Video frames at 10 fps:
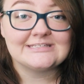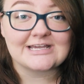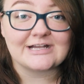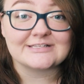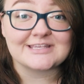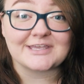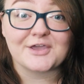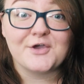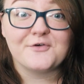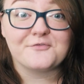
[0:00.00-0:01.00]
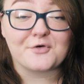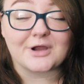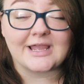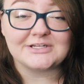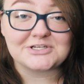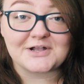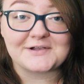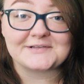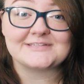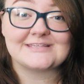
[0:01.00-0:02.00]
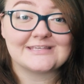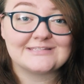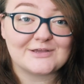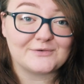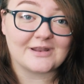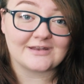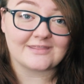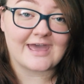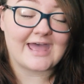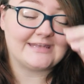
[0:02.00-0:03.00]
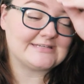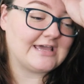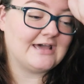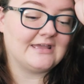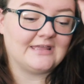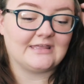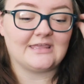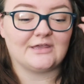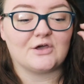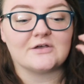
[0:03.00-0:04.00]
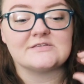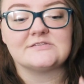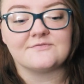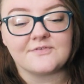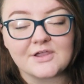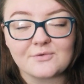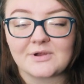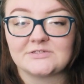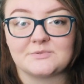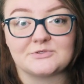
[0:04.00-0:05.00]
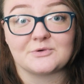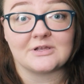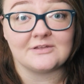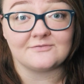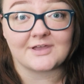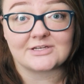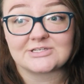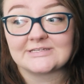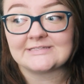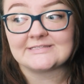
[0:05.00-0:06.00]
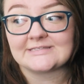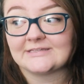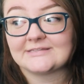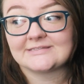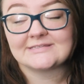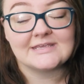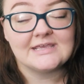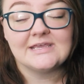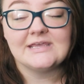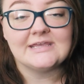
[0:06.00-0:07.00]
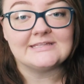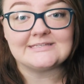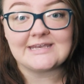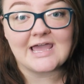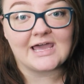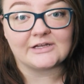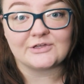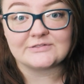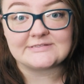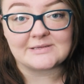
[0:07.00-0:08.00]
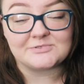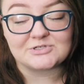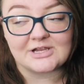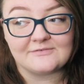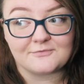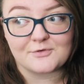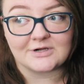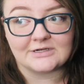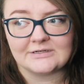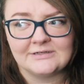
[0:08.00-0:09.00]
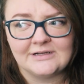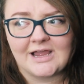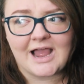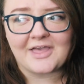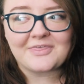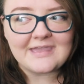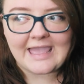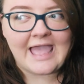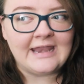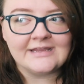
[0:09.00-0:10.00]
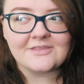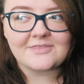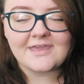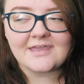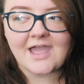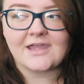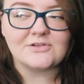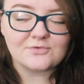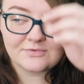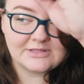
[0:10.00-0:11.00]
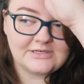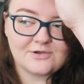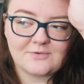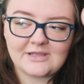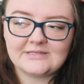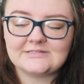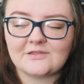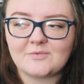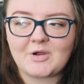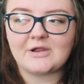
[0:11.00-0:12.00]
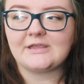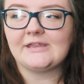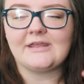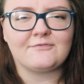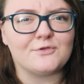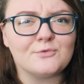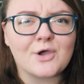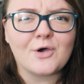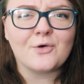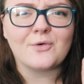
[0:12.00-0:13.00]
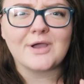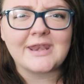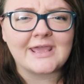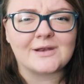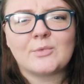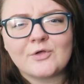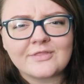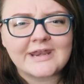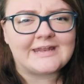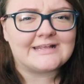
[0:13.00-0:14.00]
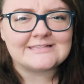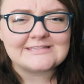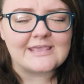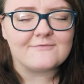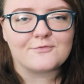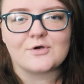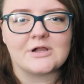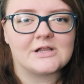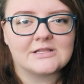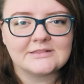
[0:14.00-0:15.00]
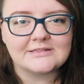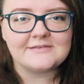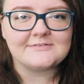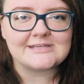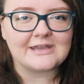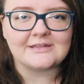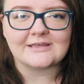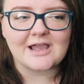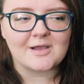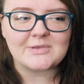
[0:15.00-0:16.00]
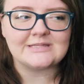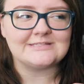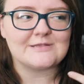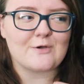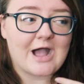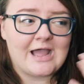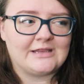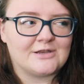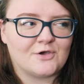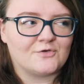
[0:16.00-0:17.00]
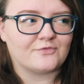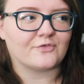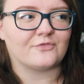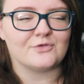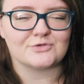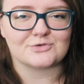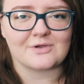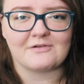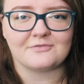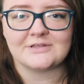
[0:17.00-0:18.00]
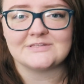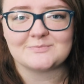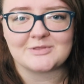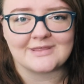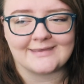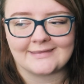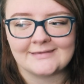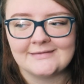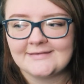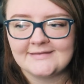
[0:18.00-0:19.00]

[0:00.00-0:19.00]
toxic for hedgehogs, so none of that. Uh, it can cause severe respiratory infections. It's it's not a good substrate for, I think, anything. I don't really know why it's on the market. If you know an animal that it is safe for, leave it down in the comments so I know for future reference. But like,